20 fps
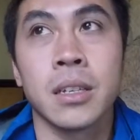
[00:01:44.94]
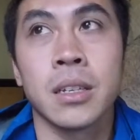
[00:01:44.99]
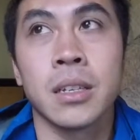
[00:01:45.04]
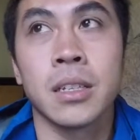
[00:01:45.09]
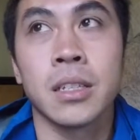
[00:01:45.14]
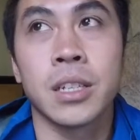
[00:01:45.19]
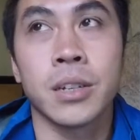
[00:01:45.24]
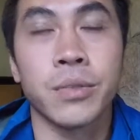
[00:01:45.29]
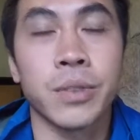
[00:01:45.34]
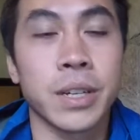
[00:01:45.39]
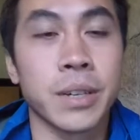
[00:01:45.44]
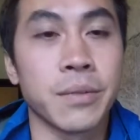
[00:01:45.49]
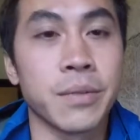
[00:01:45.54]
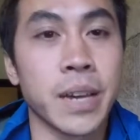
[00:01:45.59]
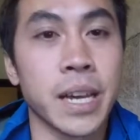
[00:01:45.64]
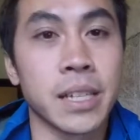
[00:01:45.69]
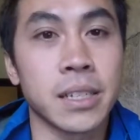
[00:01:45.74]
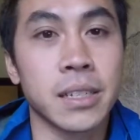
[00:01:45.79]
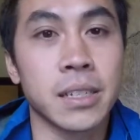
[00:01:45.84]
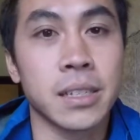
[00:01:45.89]
different
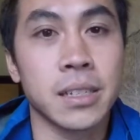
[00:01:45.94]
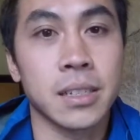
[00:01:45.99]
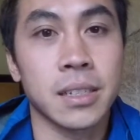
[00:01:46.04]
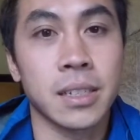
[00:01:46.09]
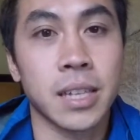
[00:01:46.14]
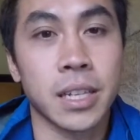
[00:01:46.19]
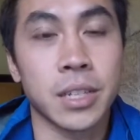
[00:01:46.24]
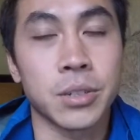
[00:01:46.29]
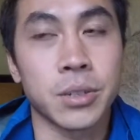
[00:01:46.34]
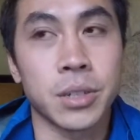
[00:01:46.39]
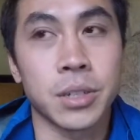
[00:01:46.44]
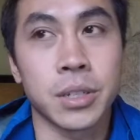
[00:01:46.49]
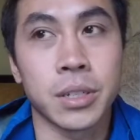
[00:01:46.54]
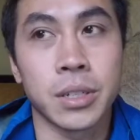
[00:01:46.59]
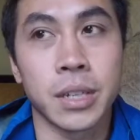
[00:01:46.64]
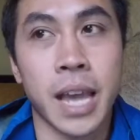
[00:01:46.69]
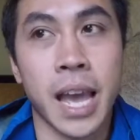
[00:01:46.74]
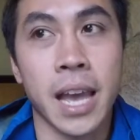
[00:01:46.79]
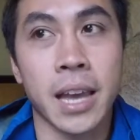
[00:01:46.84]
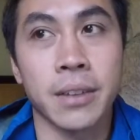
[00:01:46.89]
events that you can
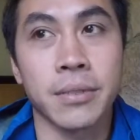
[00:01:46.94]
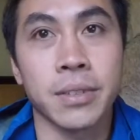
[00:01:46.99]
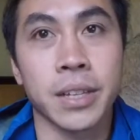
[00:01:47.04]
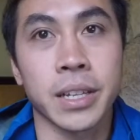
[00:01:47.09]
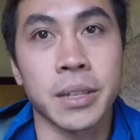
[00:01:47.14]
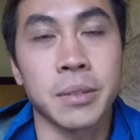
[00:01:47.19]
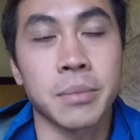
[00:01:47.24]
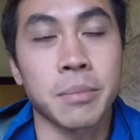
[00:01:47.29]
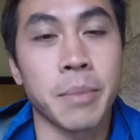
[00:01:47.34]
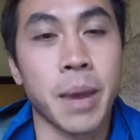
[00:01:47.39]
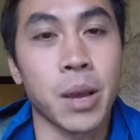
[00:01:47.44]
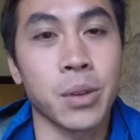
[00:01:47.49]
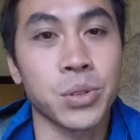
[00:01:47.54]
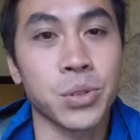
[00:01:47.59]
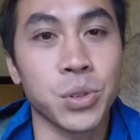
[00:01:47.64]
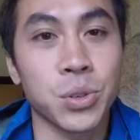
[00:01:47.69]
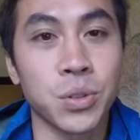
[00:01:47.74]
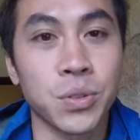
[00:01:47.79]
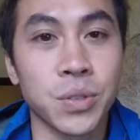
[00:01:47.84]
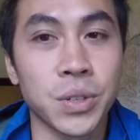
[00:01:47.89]
have, like mouse
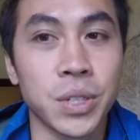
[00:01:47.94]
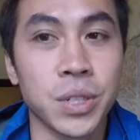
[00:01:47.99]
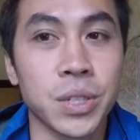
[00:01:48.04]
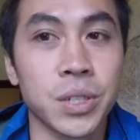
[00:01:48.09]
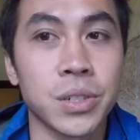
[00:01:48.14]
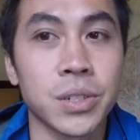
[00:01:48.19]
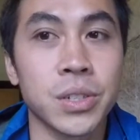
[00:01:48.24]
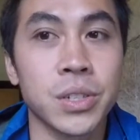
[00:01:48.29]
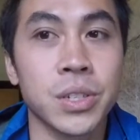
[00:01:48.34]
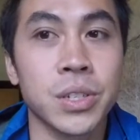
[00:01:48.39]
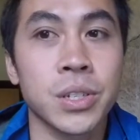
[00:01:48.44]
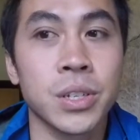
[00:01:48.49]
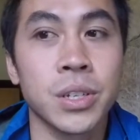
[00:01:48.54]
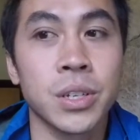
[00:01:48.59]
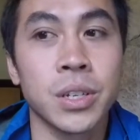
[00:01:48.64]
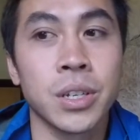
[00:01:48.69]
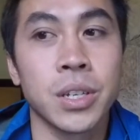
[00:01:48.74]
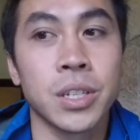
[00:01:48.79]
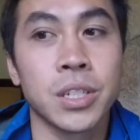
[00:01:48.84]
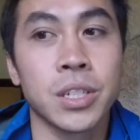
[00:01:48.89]
overs,
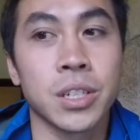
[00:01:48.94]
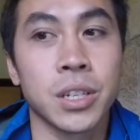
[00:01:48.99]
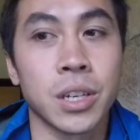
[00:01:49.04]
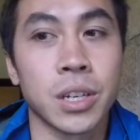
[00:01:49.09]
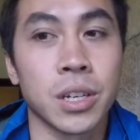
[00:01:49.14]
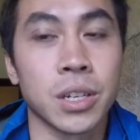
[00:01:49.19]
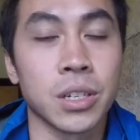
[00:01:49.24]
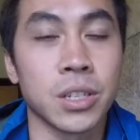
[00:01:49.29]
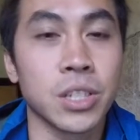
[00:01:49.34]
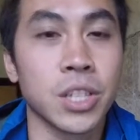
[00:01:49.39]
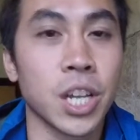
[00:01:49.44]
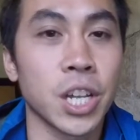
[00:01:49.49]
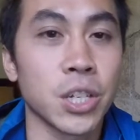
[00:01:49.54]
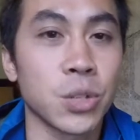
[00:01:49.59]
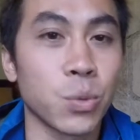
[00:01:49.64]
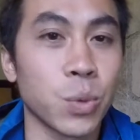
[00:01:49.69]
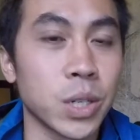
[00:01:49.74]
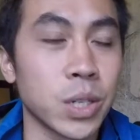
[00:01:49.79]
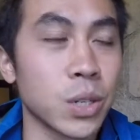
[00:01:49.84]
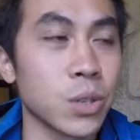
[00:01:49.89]
change
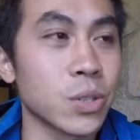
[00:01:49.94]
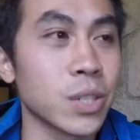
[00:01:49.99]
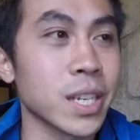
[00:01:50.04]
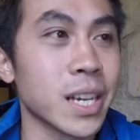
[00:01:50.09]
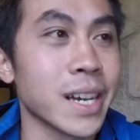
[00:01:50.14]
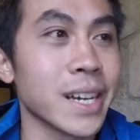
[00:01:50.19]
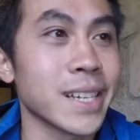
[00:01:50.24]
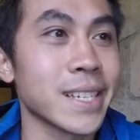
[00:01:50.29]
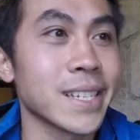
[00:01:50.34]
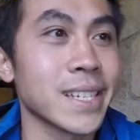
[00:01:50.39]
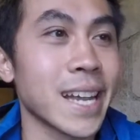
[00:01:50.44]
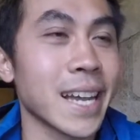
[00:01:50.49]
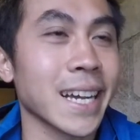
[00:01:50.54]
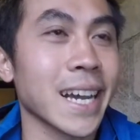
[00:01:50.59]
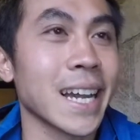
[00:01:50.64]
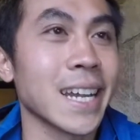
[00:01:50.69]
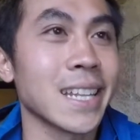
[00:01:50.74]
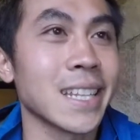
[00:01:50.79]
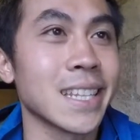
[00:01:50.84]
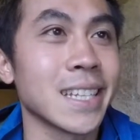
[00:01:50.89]
window size, and that
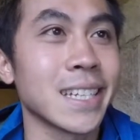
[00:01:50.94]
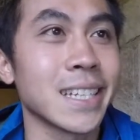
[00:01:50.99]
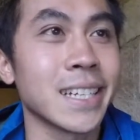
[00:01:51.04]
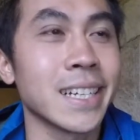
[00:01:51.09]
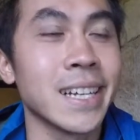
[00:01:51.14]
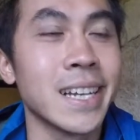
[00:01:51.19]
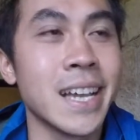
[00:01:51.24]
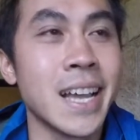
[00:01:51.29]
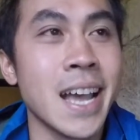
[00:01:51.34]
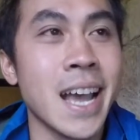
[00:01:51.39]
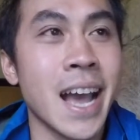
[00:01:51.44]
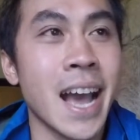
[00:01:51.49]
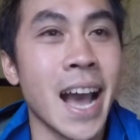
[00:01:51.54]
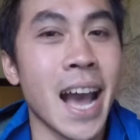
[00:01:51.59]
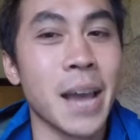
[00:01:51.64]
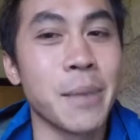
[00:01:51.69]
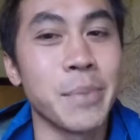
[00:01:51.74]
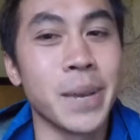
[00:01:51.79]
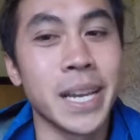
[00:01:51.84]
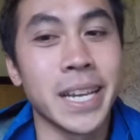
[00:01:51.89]
kind of thing.
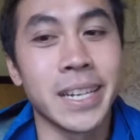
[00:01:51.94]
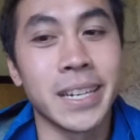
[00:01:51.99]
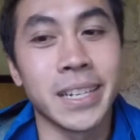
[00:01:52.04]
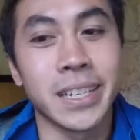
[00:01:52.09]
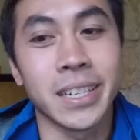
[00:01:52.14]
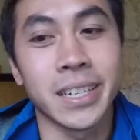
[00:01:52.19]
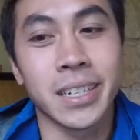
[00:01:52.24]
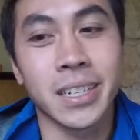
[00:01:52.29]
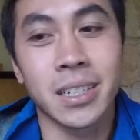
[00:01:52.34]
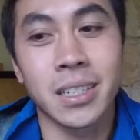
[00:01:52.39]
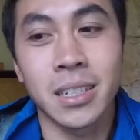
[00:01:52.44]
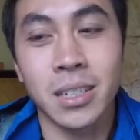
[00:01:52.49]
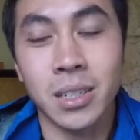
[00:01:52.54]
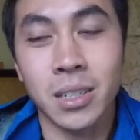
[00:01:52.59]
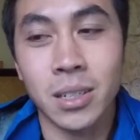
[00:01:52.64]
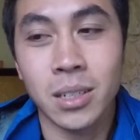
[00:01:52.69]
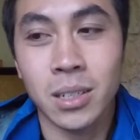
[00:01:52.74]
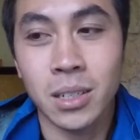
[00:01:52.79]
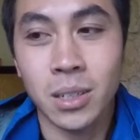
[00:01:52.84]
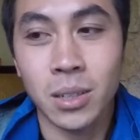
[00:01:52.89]
I made a
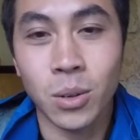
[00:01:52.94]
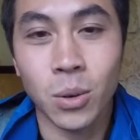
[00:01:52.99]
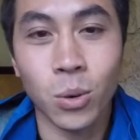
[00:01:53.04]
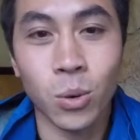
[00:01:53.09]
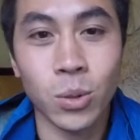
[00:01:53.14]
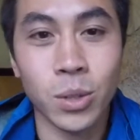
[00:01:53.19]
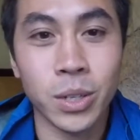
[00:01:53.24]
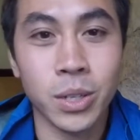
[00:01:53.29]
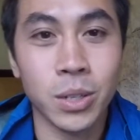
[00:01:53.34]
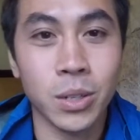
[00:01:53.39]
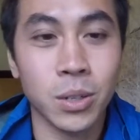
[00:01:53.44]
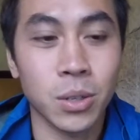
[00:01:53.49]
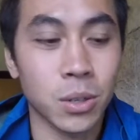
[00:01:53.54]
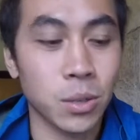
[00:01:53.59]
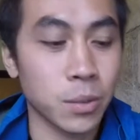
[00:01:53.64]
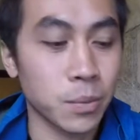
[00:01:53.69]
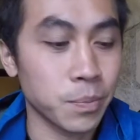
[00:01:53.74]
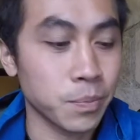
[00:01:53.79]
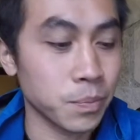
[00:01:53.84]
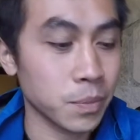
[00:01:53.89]
cool
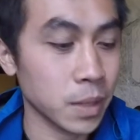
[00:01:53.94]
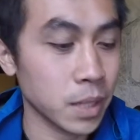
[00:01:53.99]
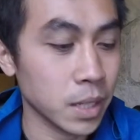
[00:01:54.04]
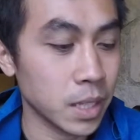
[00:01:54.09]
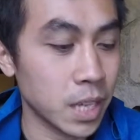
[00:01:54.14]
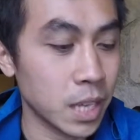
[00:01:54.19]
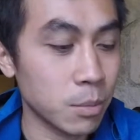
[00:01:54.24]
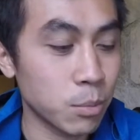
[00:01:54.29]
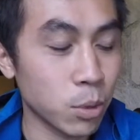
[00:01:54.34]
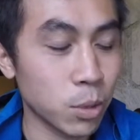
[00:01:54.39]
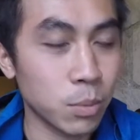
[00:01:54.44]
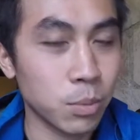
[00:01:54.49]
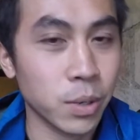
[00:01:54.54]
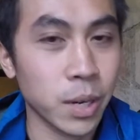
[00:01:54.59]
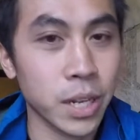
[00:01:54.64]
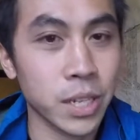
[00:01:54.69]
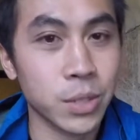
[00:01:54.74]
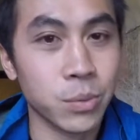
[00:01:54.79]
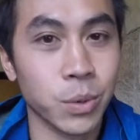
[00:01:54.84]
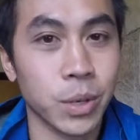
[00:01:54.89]
little keyboard
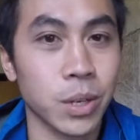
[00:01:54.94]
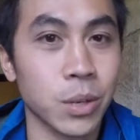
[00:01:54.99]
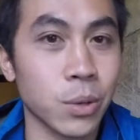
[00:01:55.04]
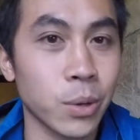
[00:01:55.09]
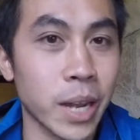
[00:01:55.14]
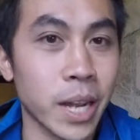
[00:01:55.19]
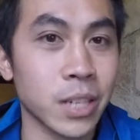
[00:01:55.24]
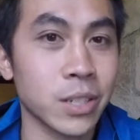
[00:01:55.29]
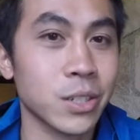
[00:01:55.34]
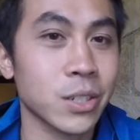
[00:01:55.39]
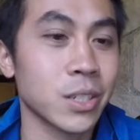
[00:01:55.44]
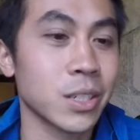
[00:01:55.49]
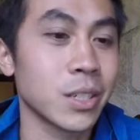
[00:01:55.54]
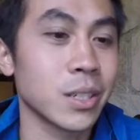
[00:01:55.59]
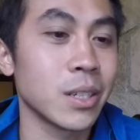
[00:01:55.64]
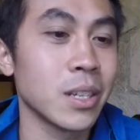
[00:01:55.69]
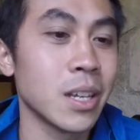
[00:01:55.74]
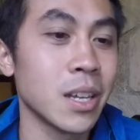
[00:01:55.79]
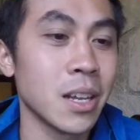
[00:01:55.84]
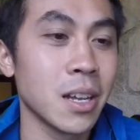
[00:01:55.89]
press where it will actually
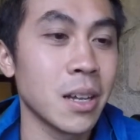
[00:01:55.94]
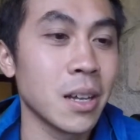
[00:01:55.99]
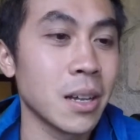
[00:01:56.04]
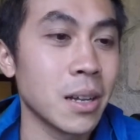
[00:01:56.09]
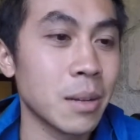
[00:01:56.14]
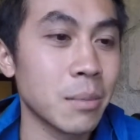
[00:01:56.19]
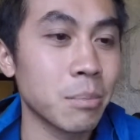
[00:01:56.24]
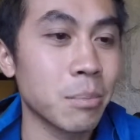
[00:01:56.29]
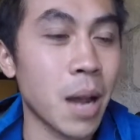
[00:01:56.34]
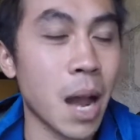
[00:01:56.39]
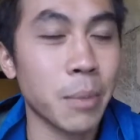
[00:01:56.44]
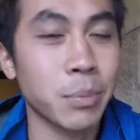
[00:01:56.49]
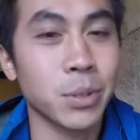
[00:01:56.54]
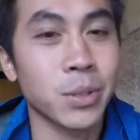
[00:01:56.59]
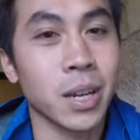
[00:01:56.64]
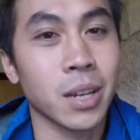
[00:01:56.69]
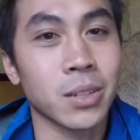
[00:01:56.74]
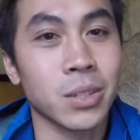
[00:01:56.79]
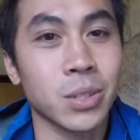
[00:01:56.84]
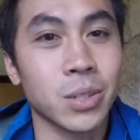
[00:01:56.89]
pop you
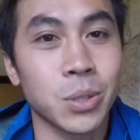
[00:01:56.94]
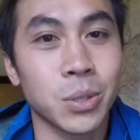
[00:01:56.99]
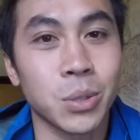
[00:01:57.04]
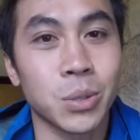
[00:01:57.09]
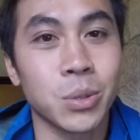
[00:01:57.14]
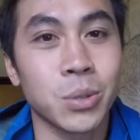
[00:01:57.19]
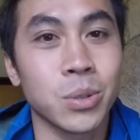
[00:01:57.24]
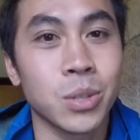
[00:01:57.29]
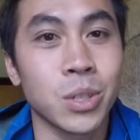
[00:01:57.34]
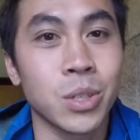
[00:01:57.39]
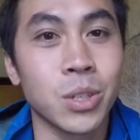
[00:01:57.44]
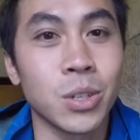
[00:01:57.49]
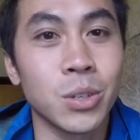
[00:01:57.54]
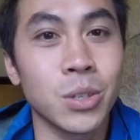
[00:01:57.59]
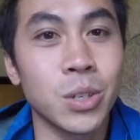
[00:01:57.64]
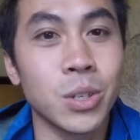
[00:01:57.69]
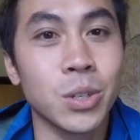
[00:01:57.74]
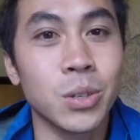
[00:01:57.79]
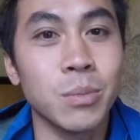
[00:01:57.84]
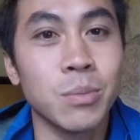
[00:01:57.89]
out to
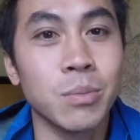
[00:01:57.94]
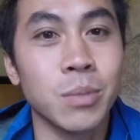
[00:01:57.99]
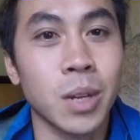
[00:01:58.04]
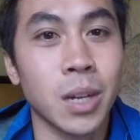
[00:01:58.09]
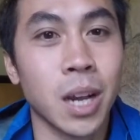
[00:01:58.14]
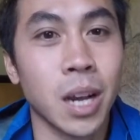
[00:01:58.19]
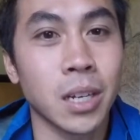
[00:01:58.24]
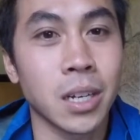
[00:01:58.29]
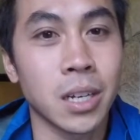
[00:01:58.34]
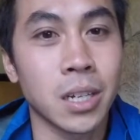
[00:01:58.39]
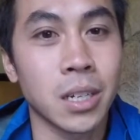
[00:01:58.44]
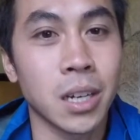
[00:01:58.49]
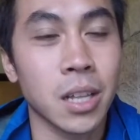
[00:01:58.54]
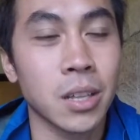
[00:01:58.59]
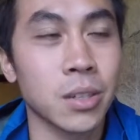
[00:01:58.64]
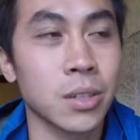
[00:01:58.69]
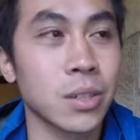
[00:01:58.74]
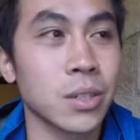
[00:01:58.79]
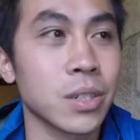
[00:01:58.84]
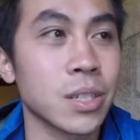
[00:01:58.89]
YouTube on
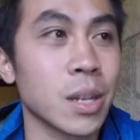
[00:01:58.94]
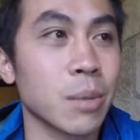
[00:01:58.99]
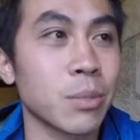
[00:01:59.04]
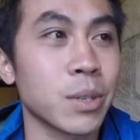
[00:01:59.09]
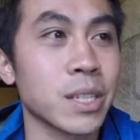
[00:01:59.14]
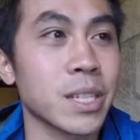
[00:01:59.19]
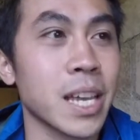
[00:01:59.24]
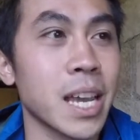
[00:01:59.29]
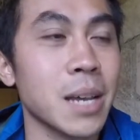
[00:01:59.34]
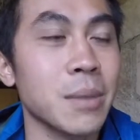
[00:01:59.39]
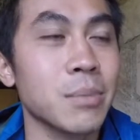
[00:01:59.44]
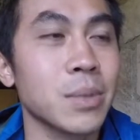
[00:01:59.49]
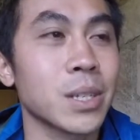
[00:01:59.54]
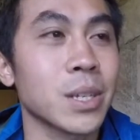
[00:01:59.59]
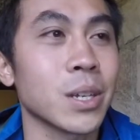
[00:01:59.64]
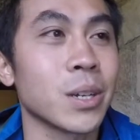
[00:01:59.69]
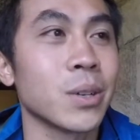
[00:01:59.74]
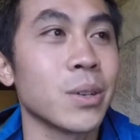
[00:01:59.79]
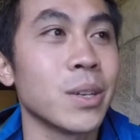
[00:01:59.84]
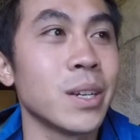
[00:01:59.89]
another separate tab. So